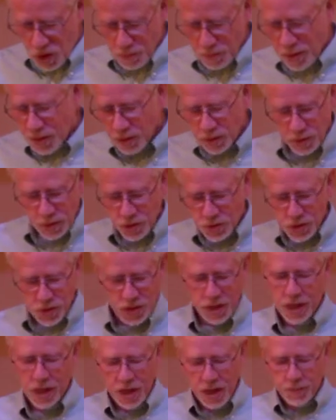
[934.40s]

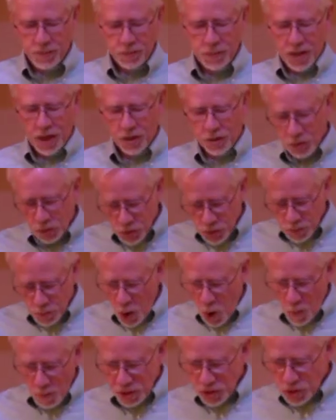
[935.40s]
meals, in those
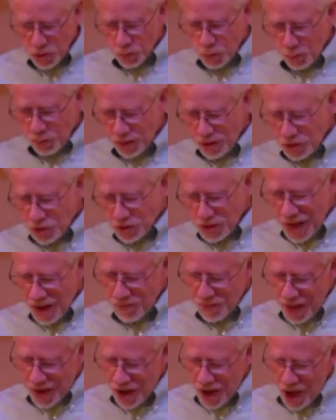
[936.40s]
moments when we just
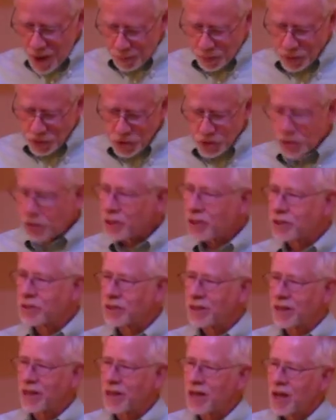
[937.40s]
have that
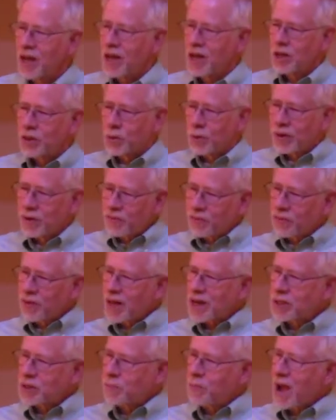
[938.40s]
opportunity to
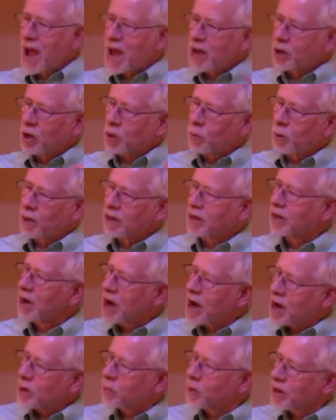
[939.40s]
reflect back on what
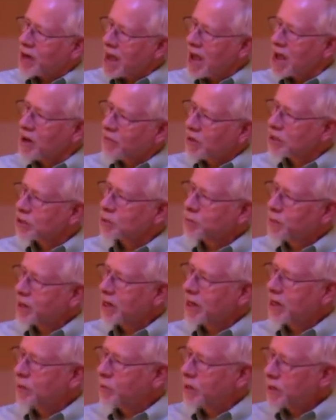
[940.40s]
God would have us
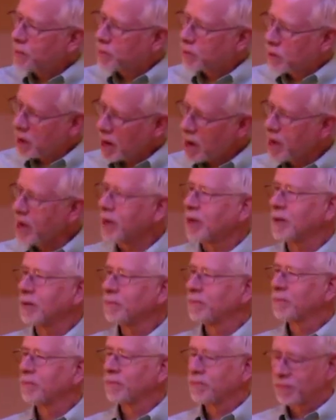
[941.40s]
be, we pray
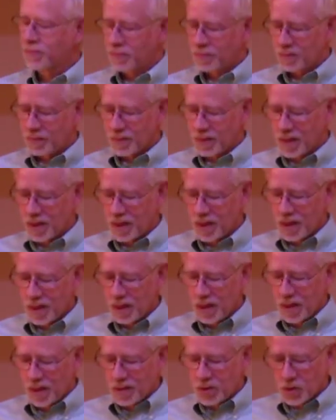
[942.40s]

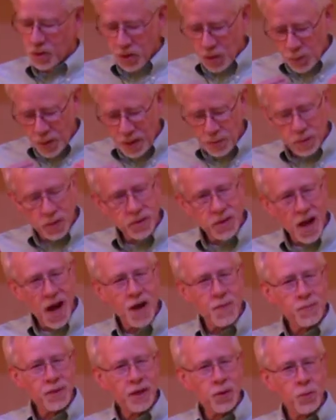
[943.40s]
so that we will
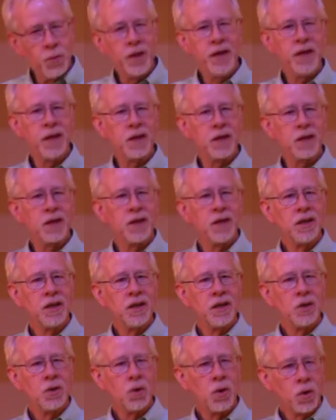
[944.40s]
not be weak
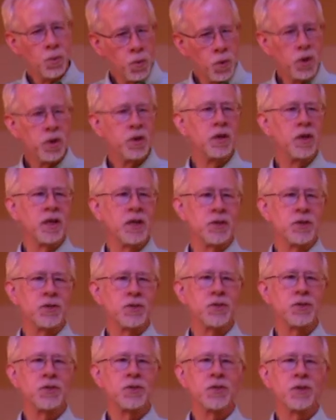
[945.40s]
or
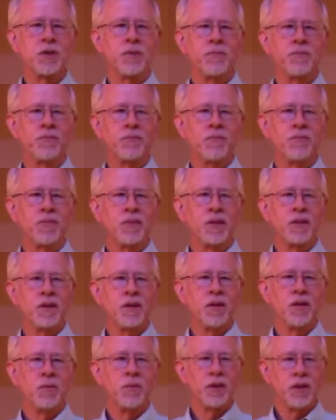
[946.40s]
wordless
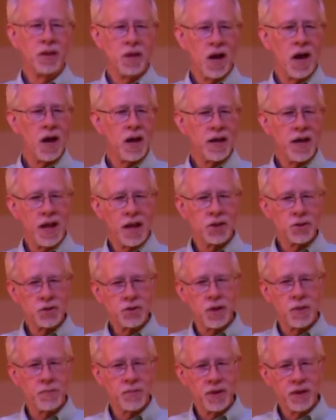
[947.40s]
when God has
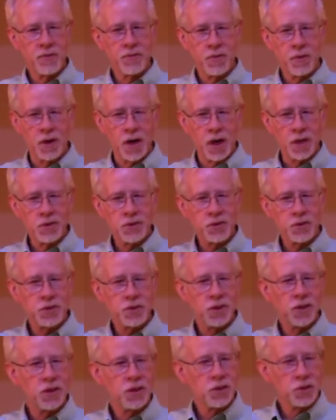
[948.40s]
something for
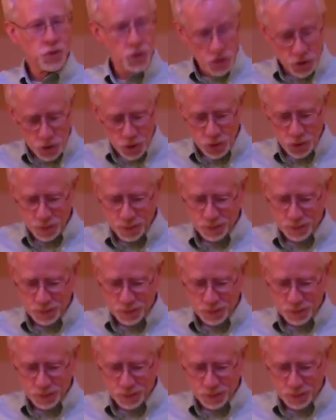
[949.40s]
us to do.